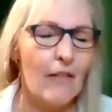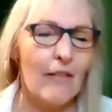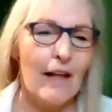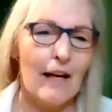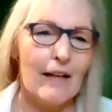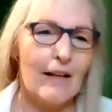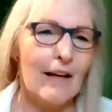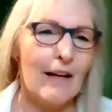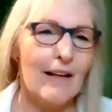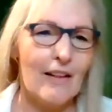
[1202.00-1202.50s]

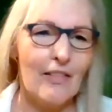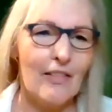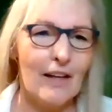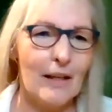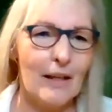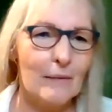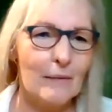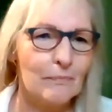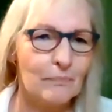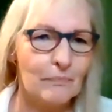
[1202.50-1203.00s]
that kind of
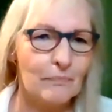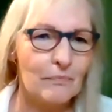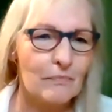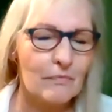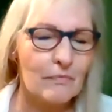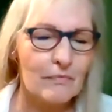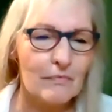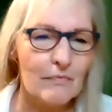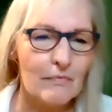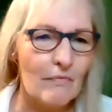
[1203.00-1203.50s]
thing,
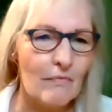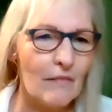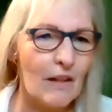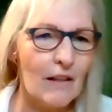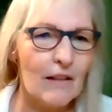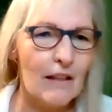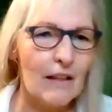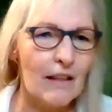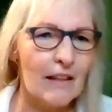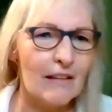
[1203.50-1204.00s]

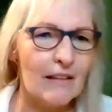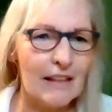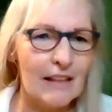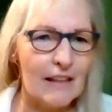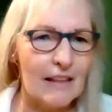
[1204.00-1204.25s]
and